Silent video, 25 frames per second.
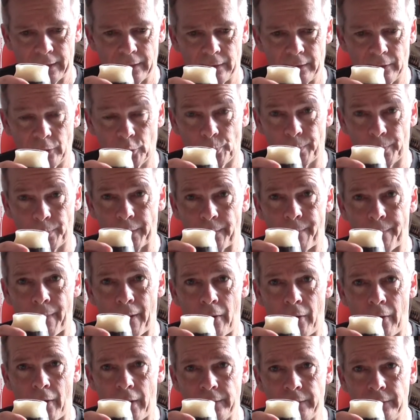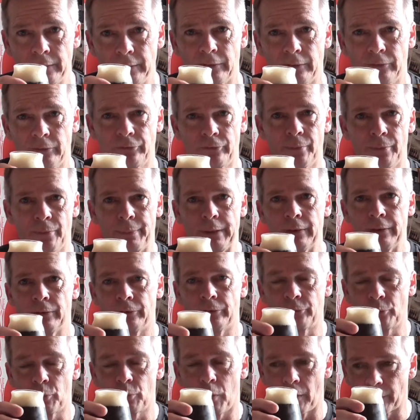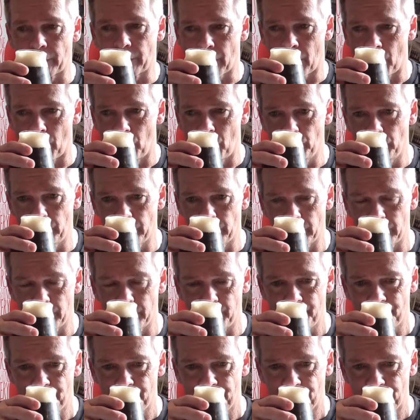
A little bit of pine. The beer is quite cold and